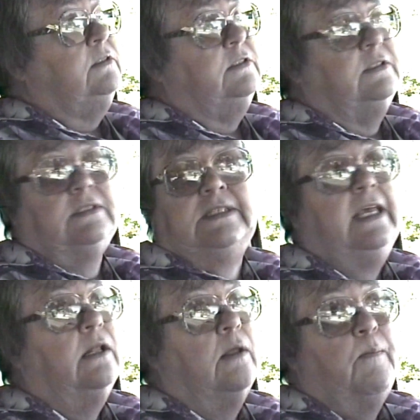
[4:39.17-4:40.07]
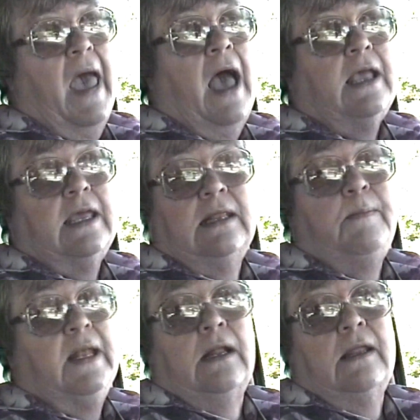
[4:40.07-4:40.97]
steal them back in the
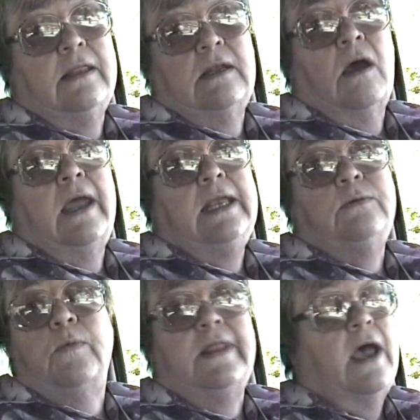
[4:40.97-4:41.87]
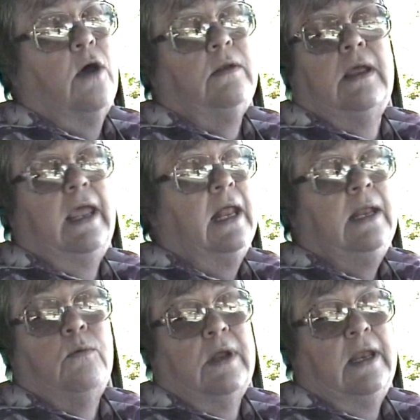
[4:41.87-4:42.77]
middle of the night without
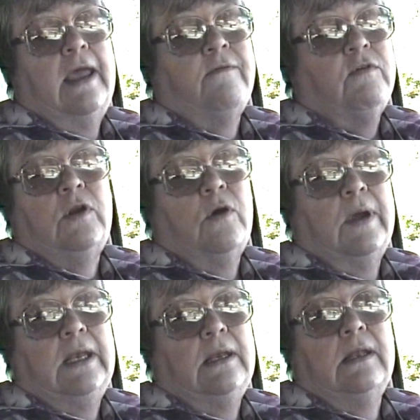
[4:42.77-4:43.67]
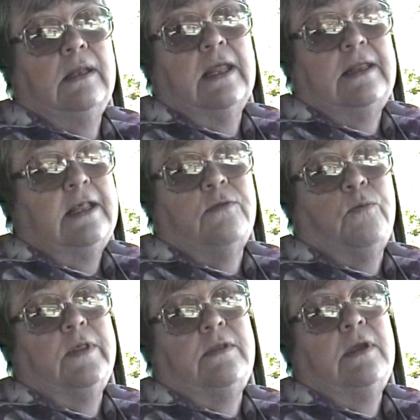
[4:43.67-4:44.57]
anyone ever knowing that this
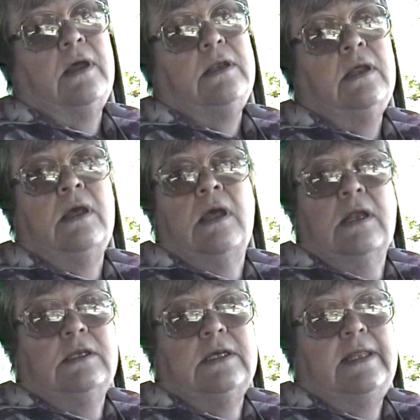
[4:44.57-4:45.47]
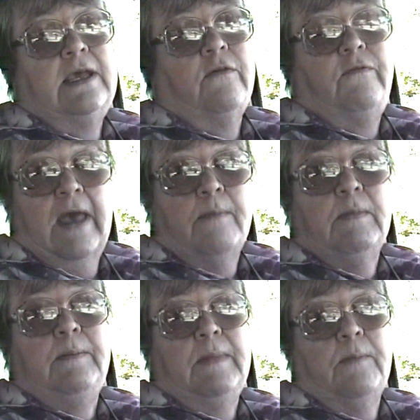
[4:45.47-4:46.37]
was done to their
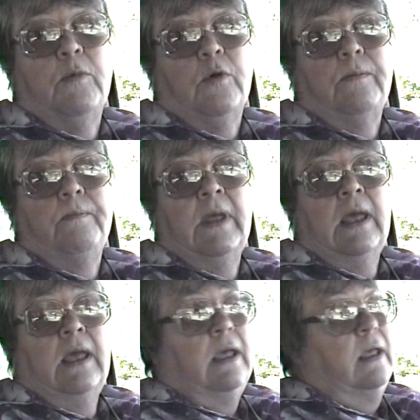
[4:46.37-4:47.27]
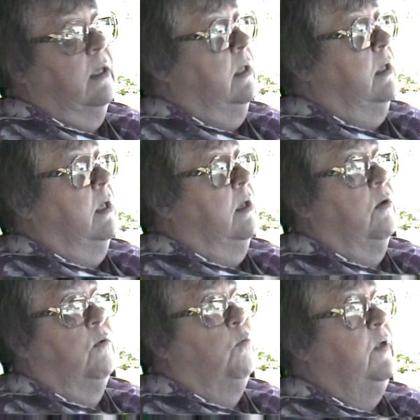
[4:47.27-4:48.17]
family member,
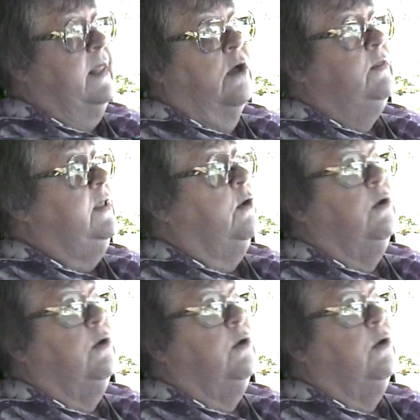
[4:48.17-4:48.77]
without their